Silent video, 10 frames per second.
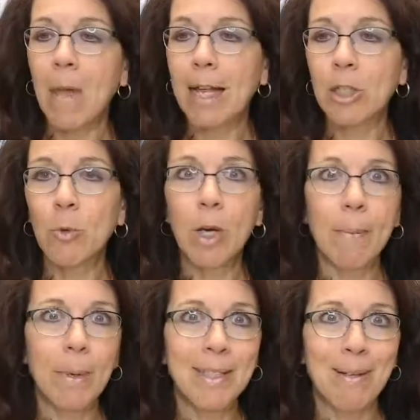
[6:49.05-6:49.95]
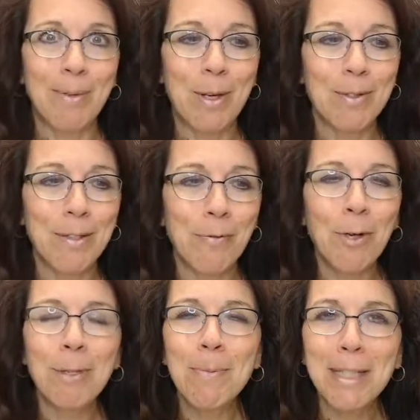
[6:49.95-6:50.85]
And so we're going to bust some of those. The
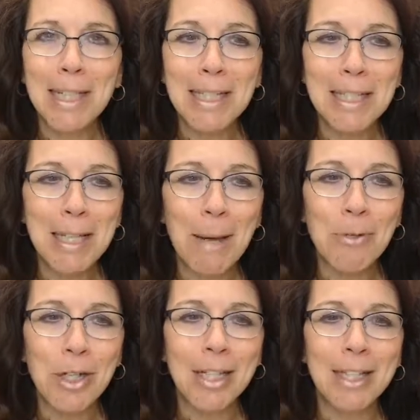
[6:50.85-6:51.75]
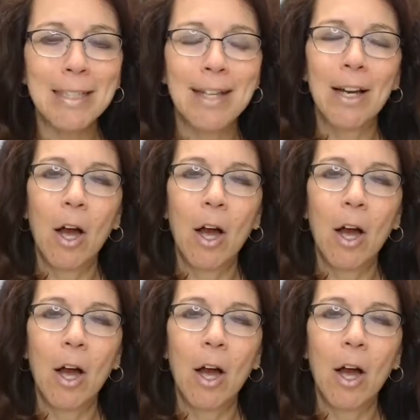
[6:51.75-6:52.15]
first misconception is,